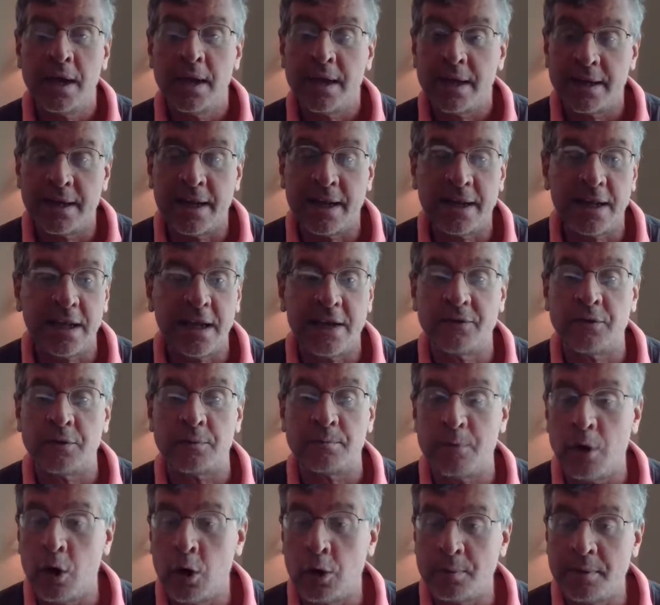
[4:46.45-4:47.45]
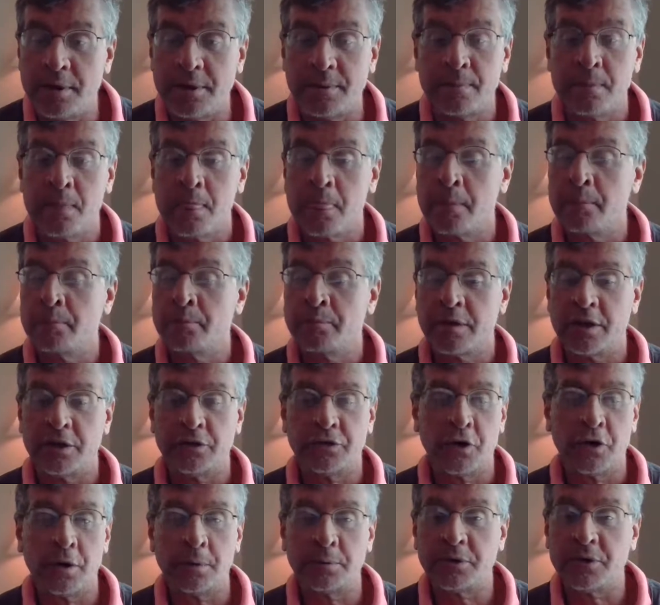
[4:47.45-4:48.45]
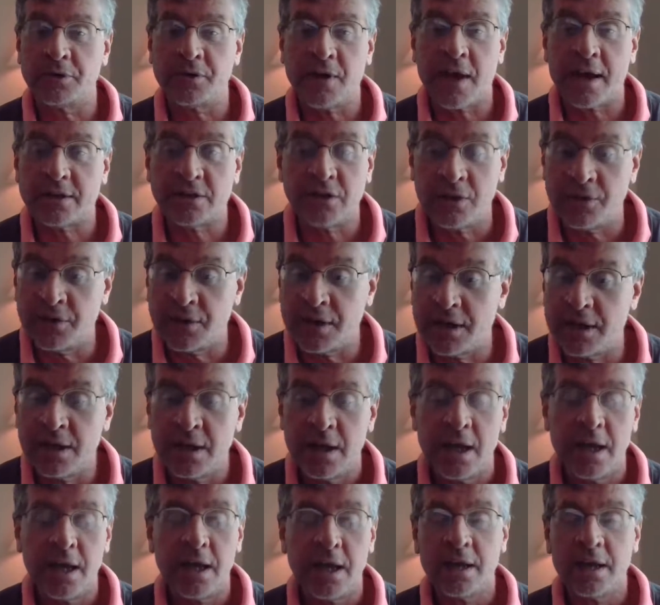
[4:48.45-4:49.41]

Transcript: in any given moment in terms of activity.